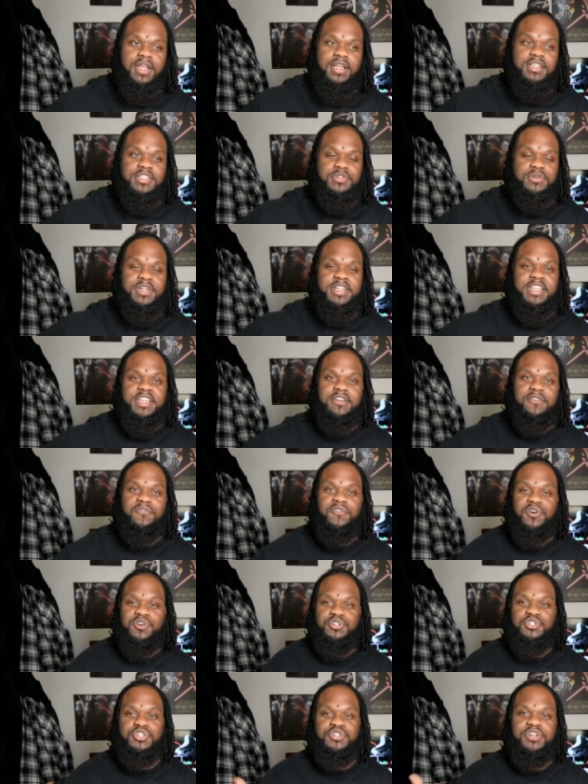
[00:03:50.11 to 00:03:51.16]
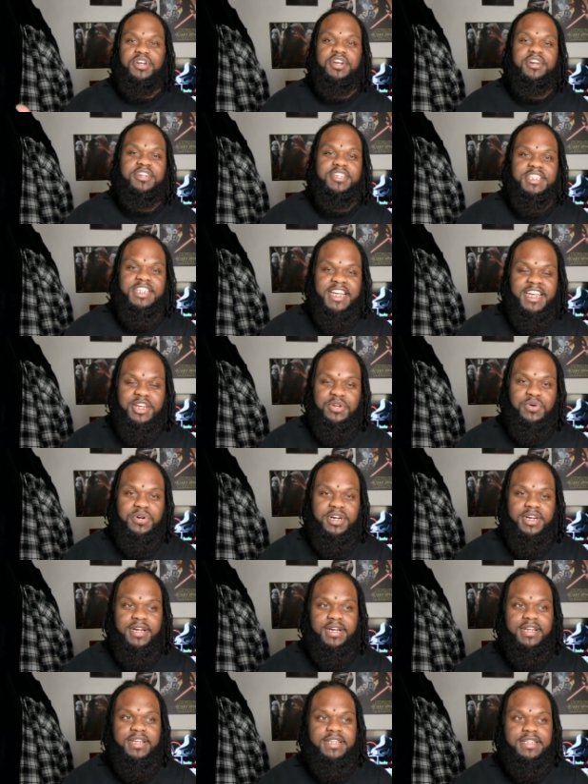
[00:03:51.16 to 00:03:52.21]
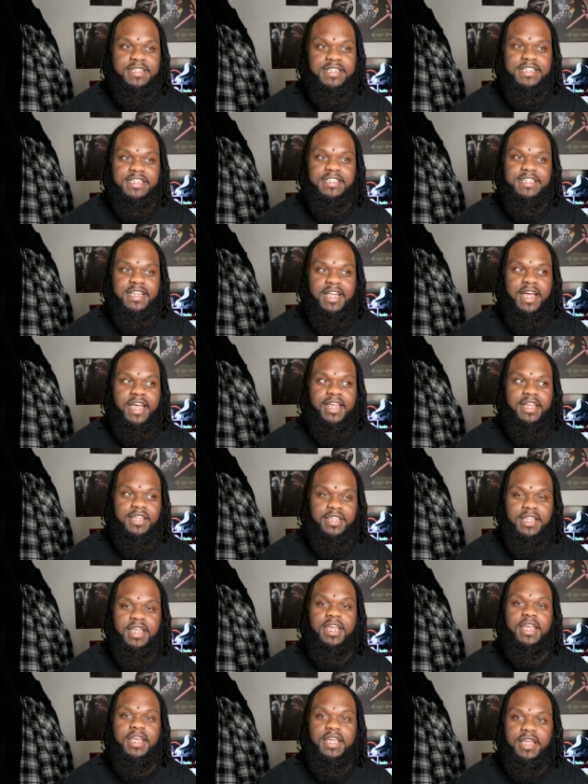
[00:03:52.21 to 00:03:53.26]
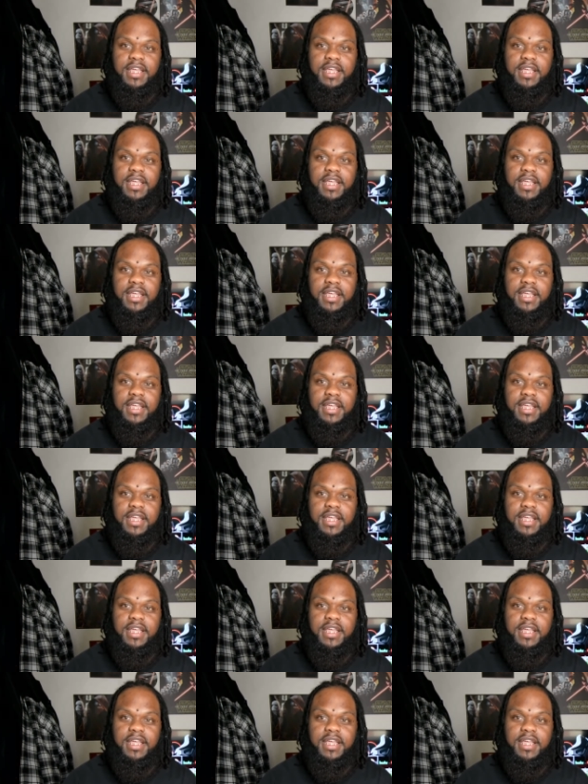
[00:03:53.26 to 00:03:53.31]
So when I did a photo shoot of her in January, it's like, yeah,